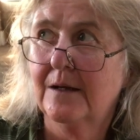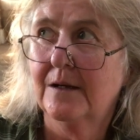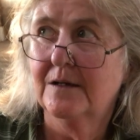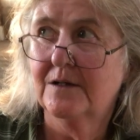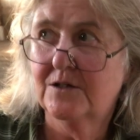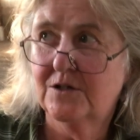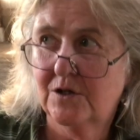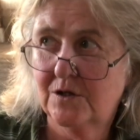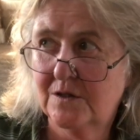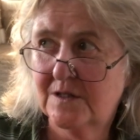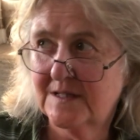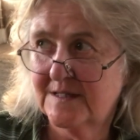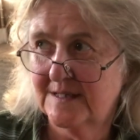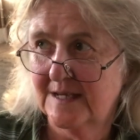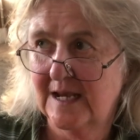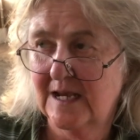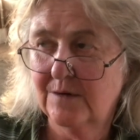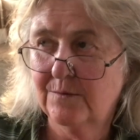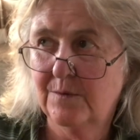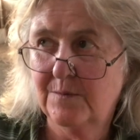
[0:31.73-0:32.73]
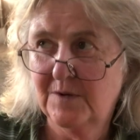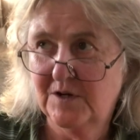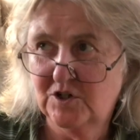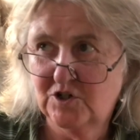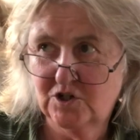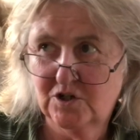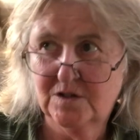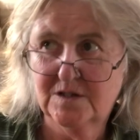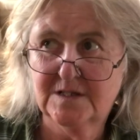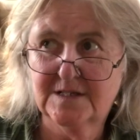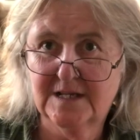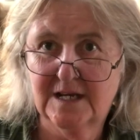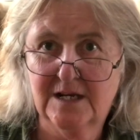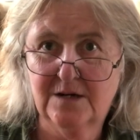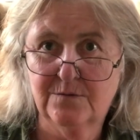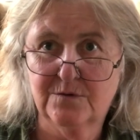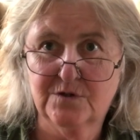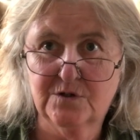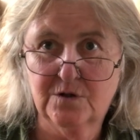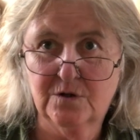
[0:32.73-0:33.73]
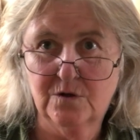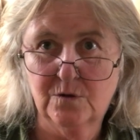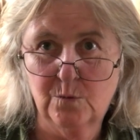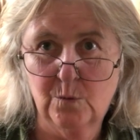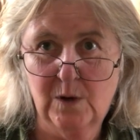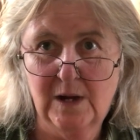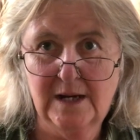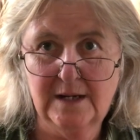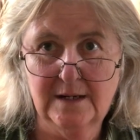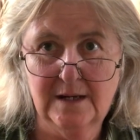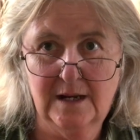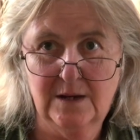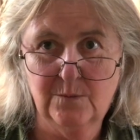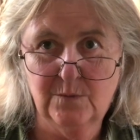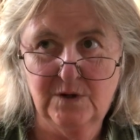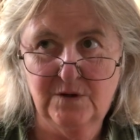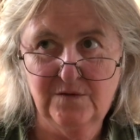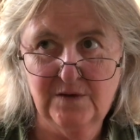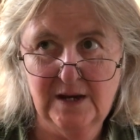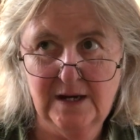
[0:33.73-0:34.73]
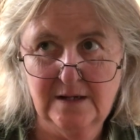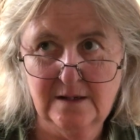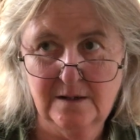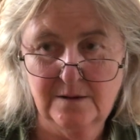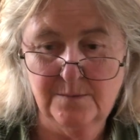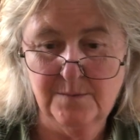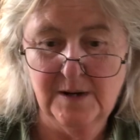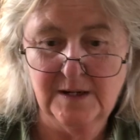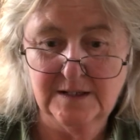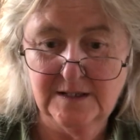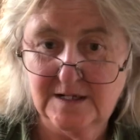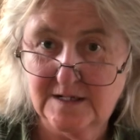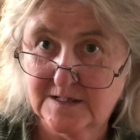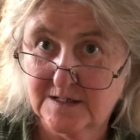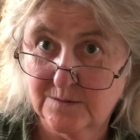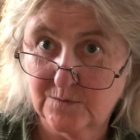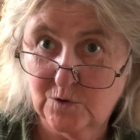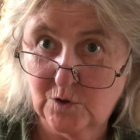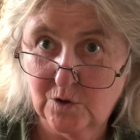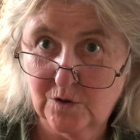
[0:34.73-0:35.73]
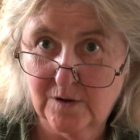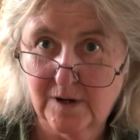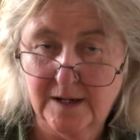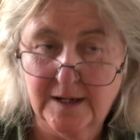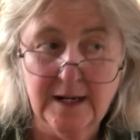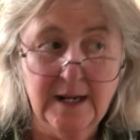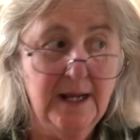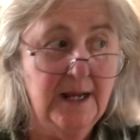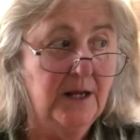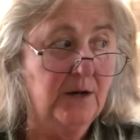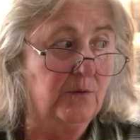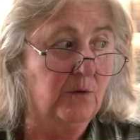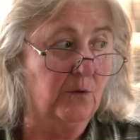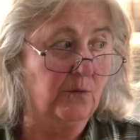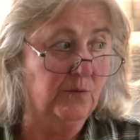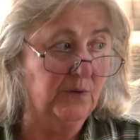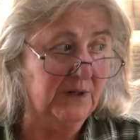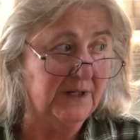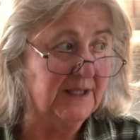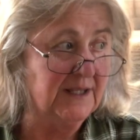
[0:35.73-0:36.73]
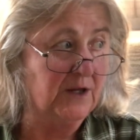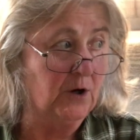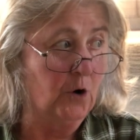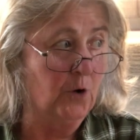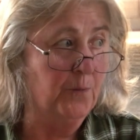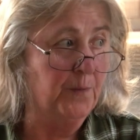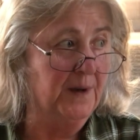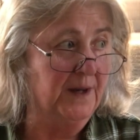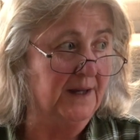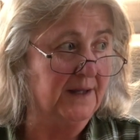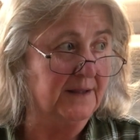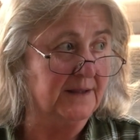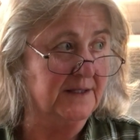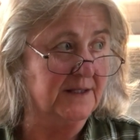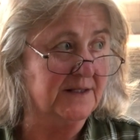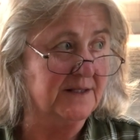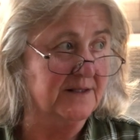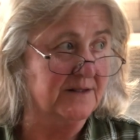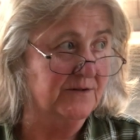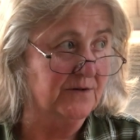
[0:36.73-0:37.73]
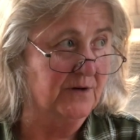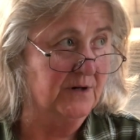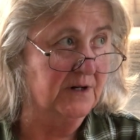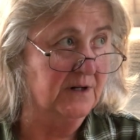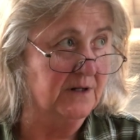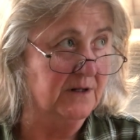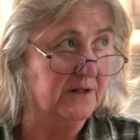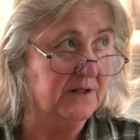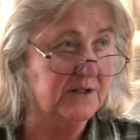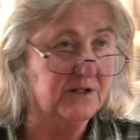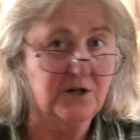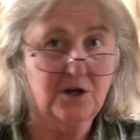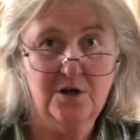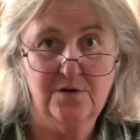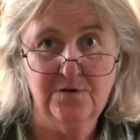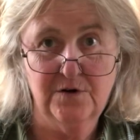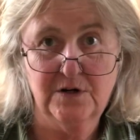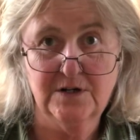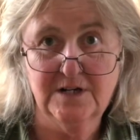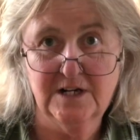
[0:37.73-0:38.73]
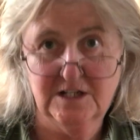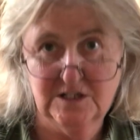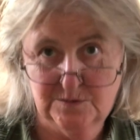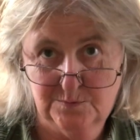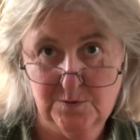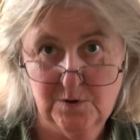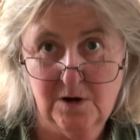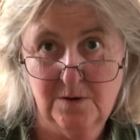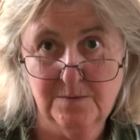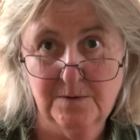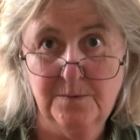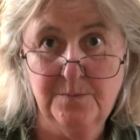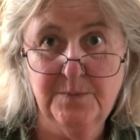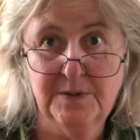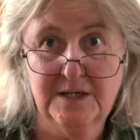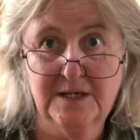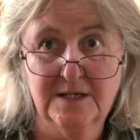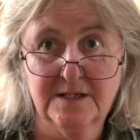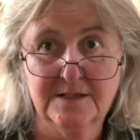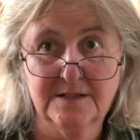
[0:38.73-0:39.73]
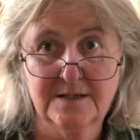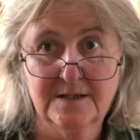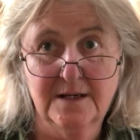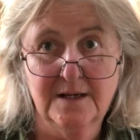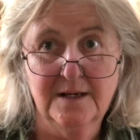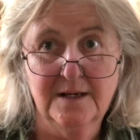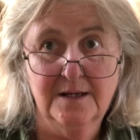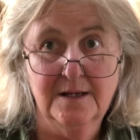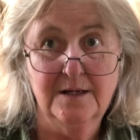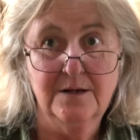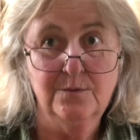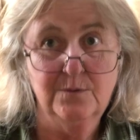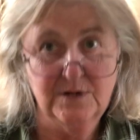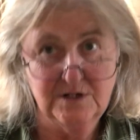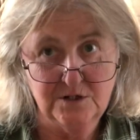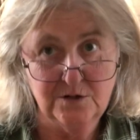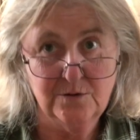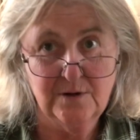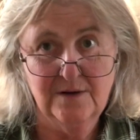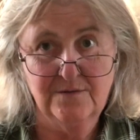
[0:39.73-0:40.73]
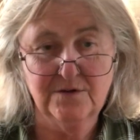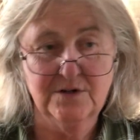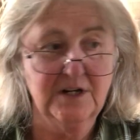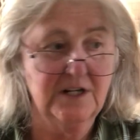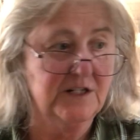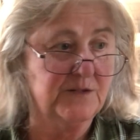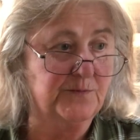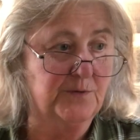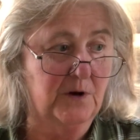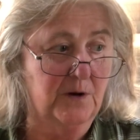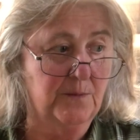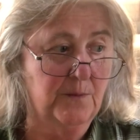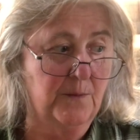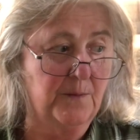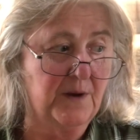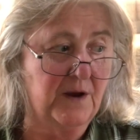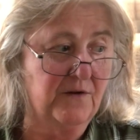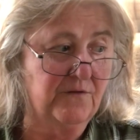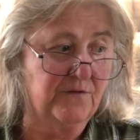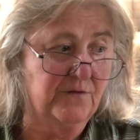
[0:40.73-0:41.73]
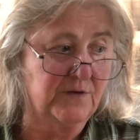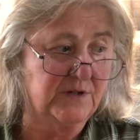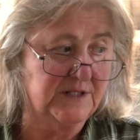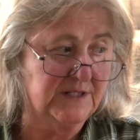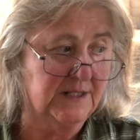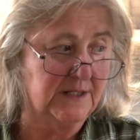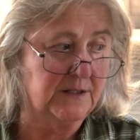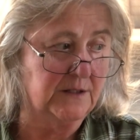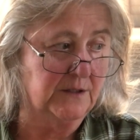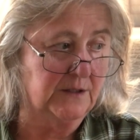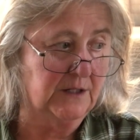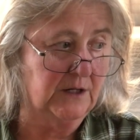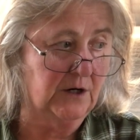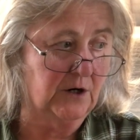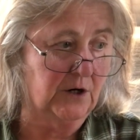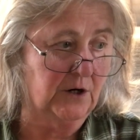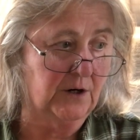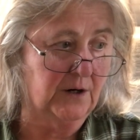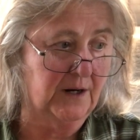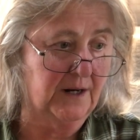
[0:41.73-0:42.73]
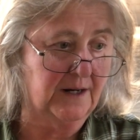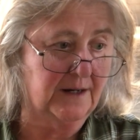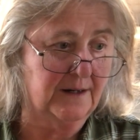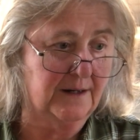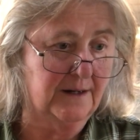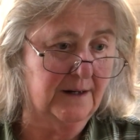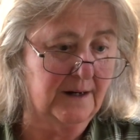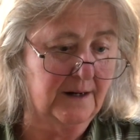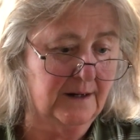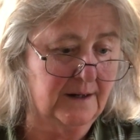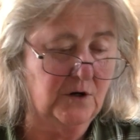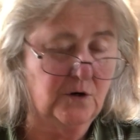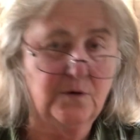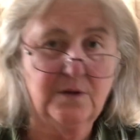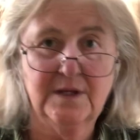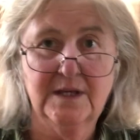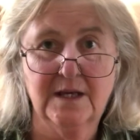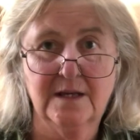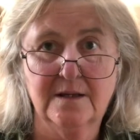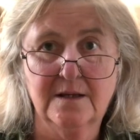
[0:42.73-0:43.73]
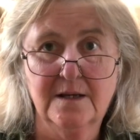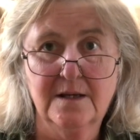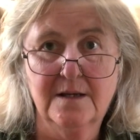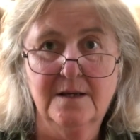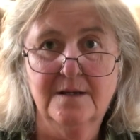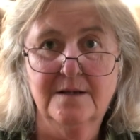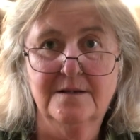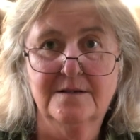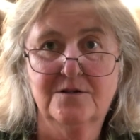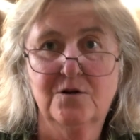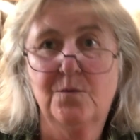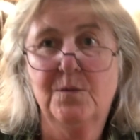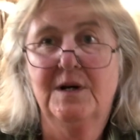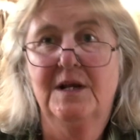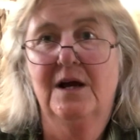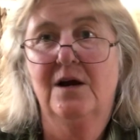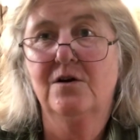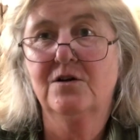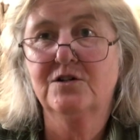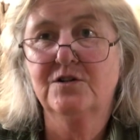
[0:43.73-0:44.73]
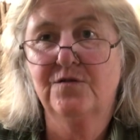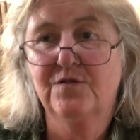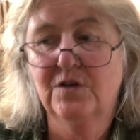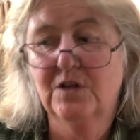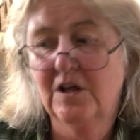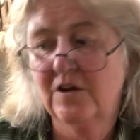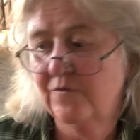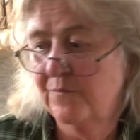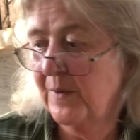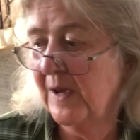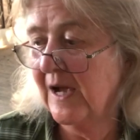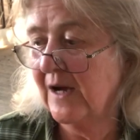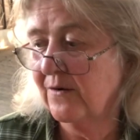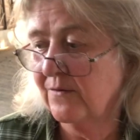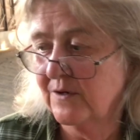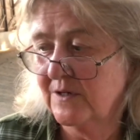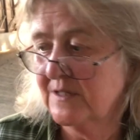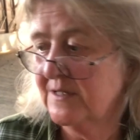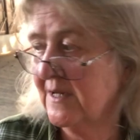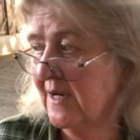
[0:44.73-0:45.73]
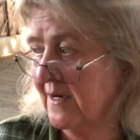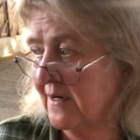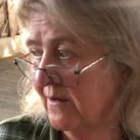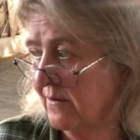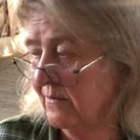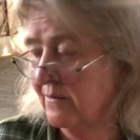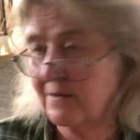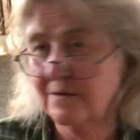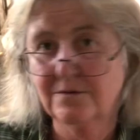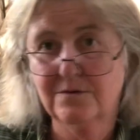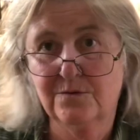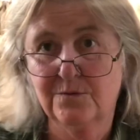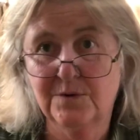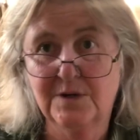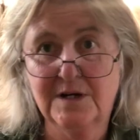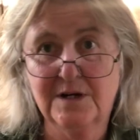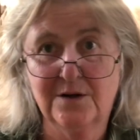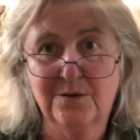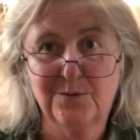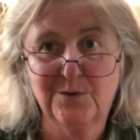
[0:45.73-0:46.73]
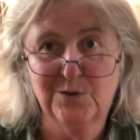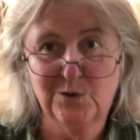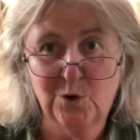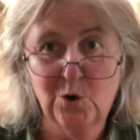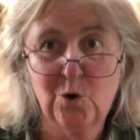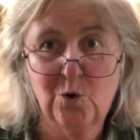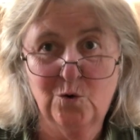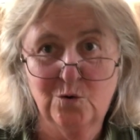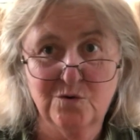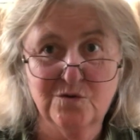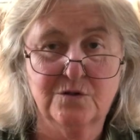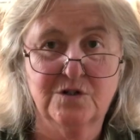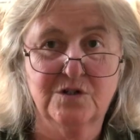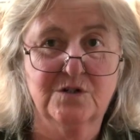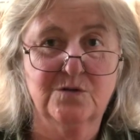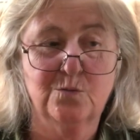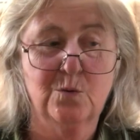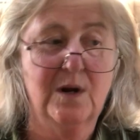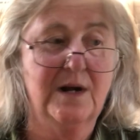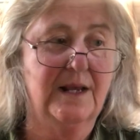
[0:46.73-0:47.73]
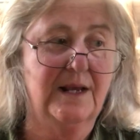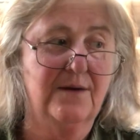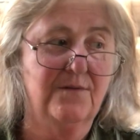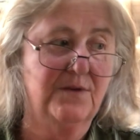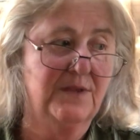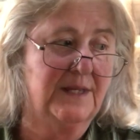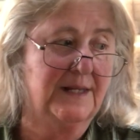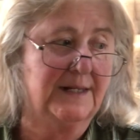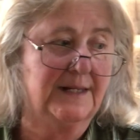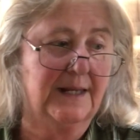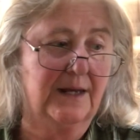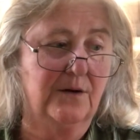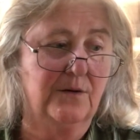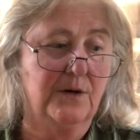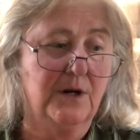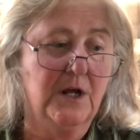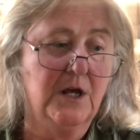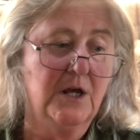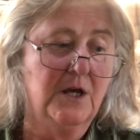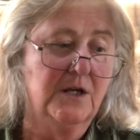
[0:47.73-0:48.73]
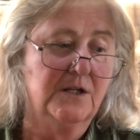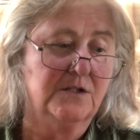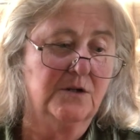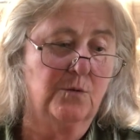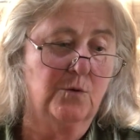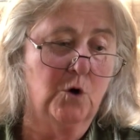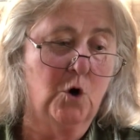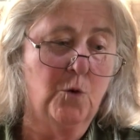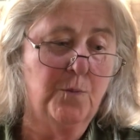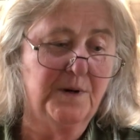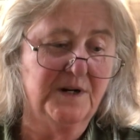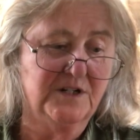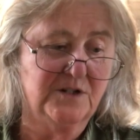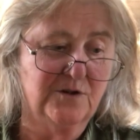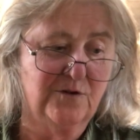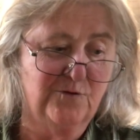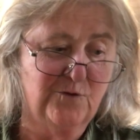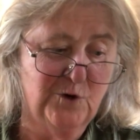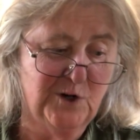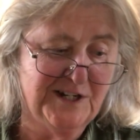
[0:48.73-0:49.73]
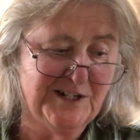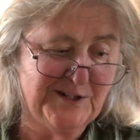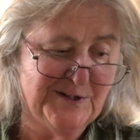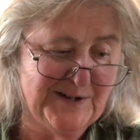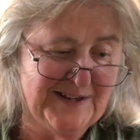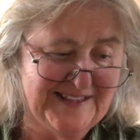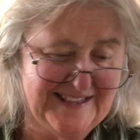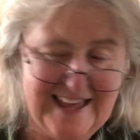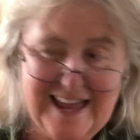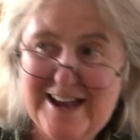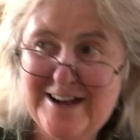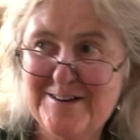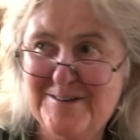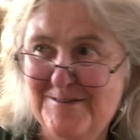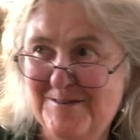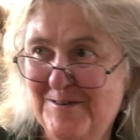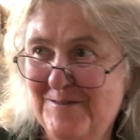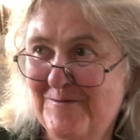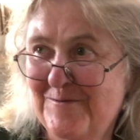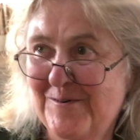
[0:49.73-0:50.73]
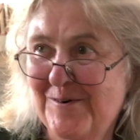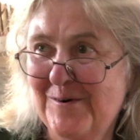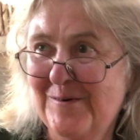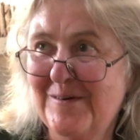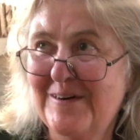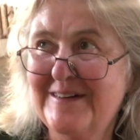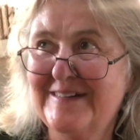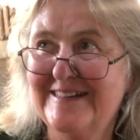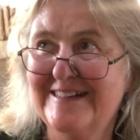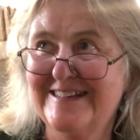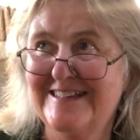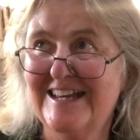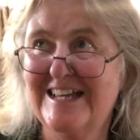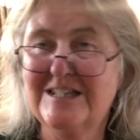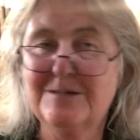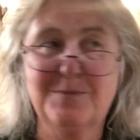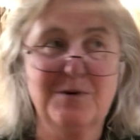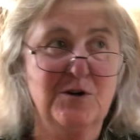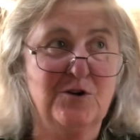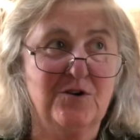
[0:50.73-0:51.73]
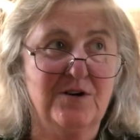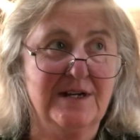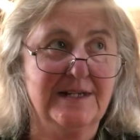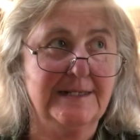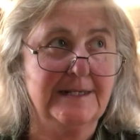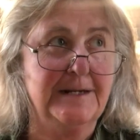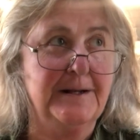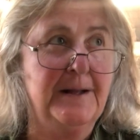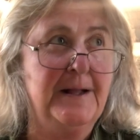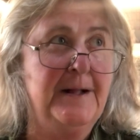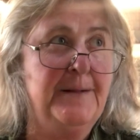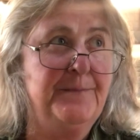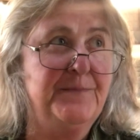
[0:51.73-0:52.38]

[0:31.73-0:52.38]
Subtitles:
to the sand, we made sure the sand was good and wet, and we've added magnesium chloride. We're really hoping this is going to solve our dust problem, because we do have a dust problem every single year, and you can only get so many hours of your life back where you stand out in an arena with a hose just wetting everything down. So we're hoping to avoid doing that going forward, because that's been crazy.